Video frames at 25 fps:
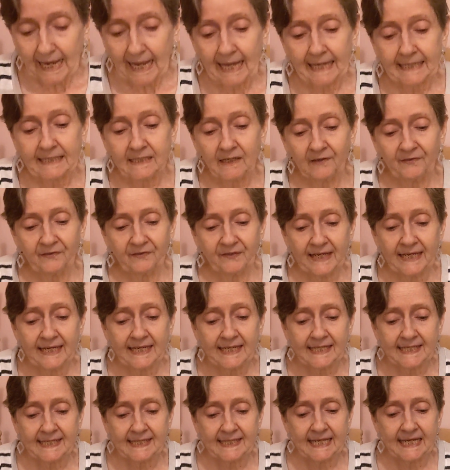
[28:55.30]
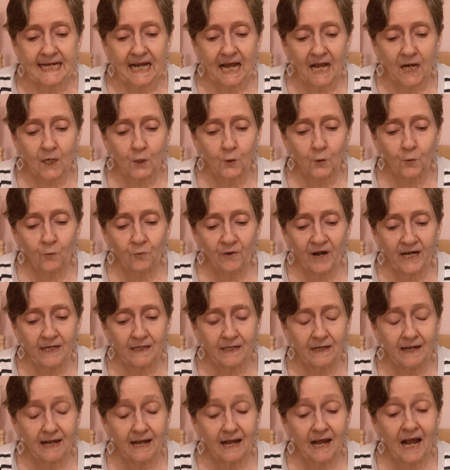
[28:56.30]
I got these, the
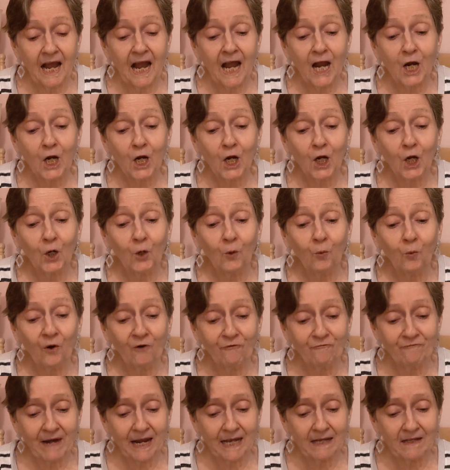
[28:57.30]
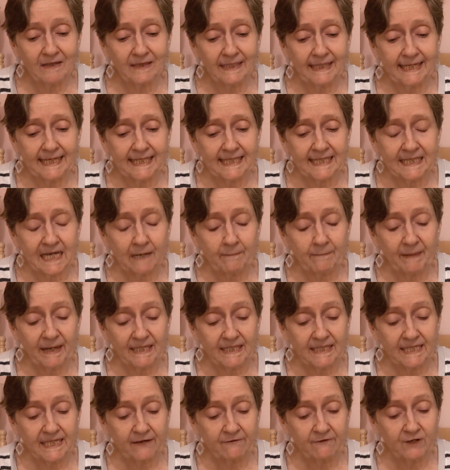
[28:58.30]
Aquarel, Aquarel
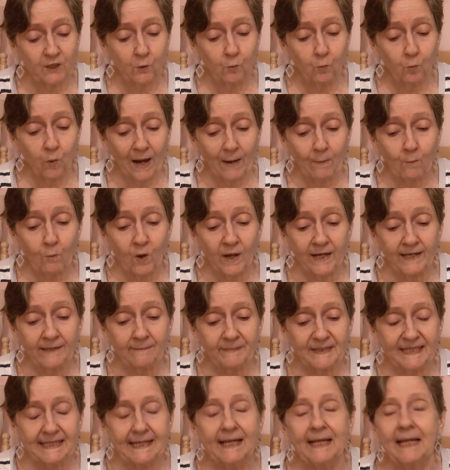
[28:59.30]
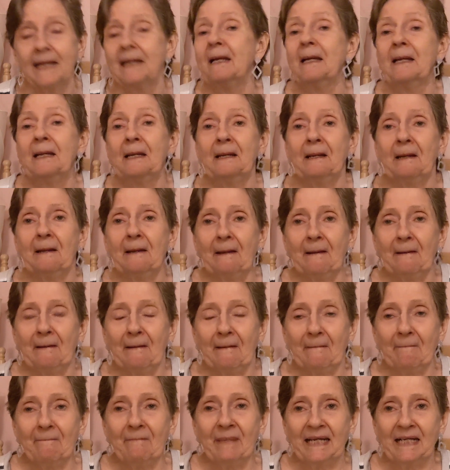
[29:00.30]
antibacterial wet wipes
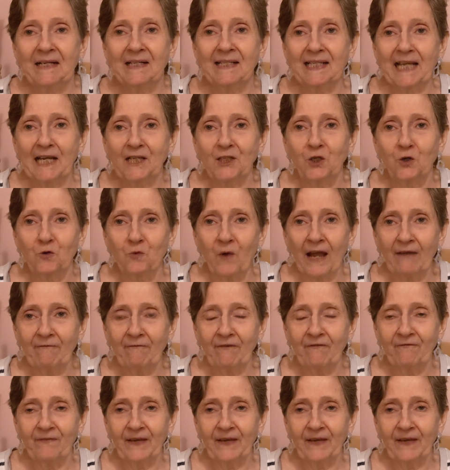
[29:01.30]
because I do have a